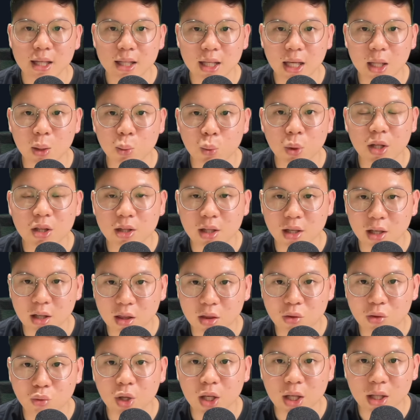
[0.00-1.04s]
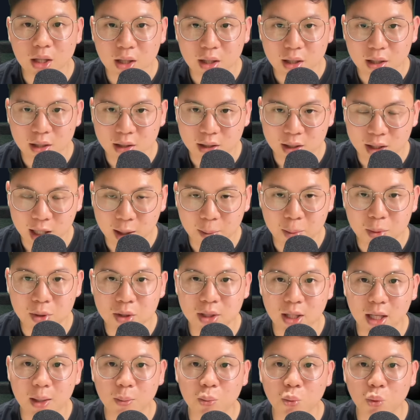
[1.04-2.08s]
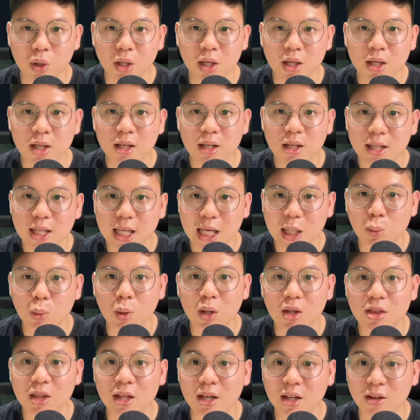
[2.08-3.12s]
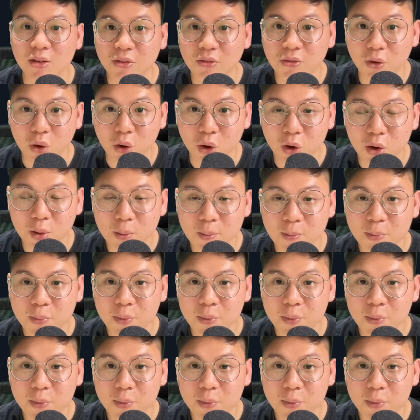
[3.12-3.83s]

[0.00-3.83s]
game week 33, double game week 34,